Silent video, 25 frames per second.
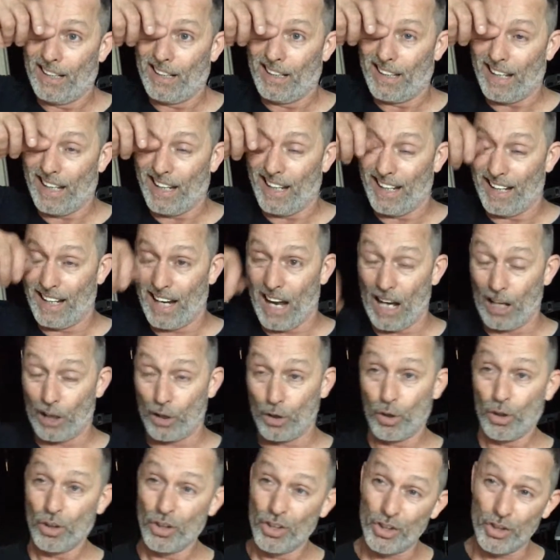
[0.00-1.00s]
that I
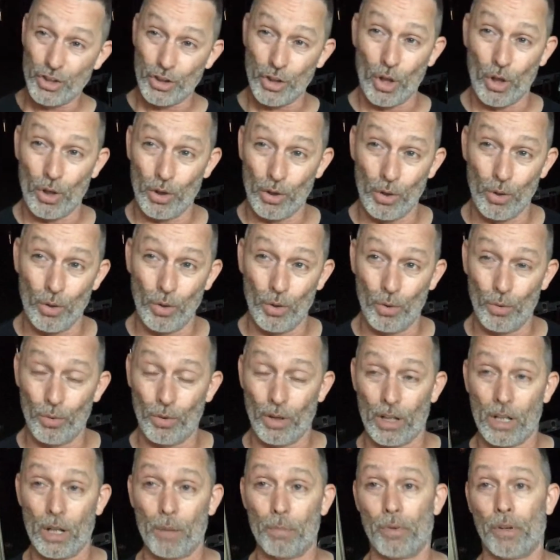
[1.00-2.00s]
could show you
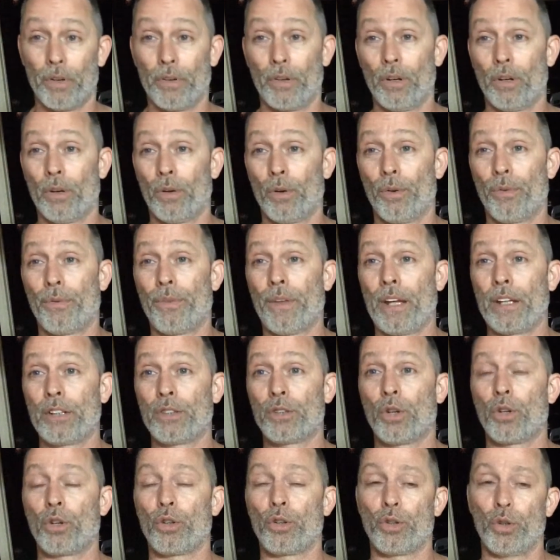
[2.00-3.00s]
a couple other little things
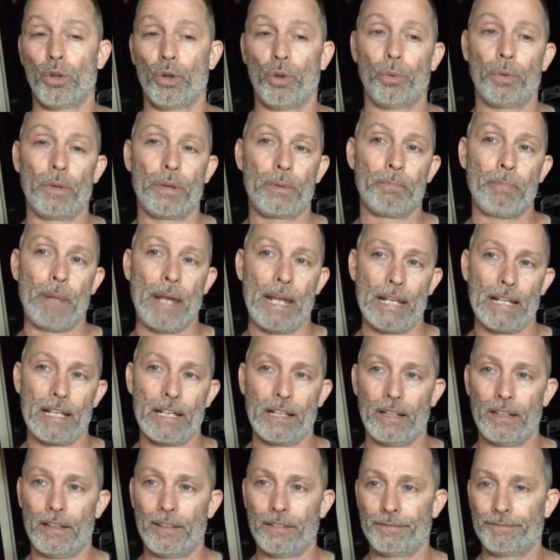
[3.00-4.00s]
you could do with
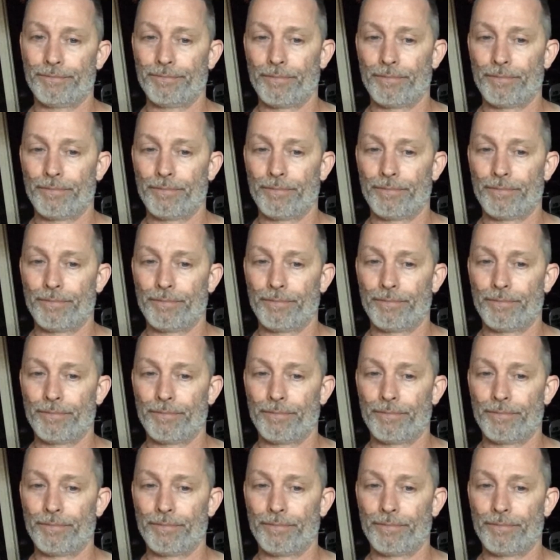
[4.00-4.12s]
bacon.